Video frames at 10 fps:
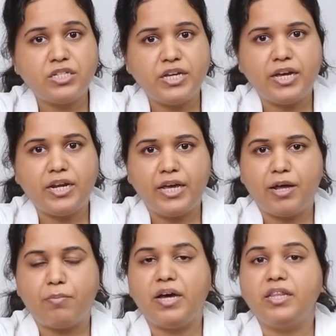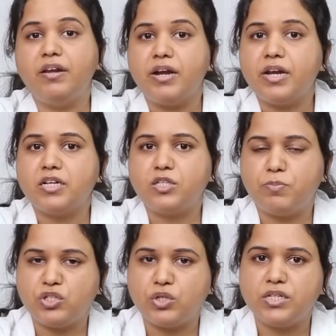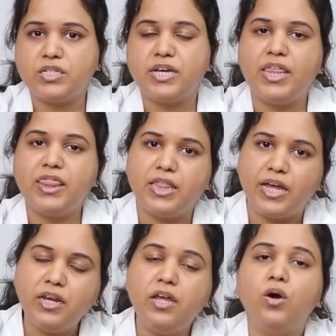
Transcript: taken care by the retina specialist and then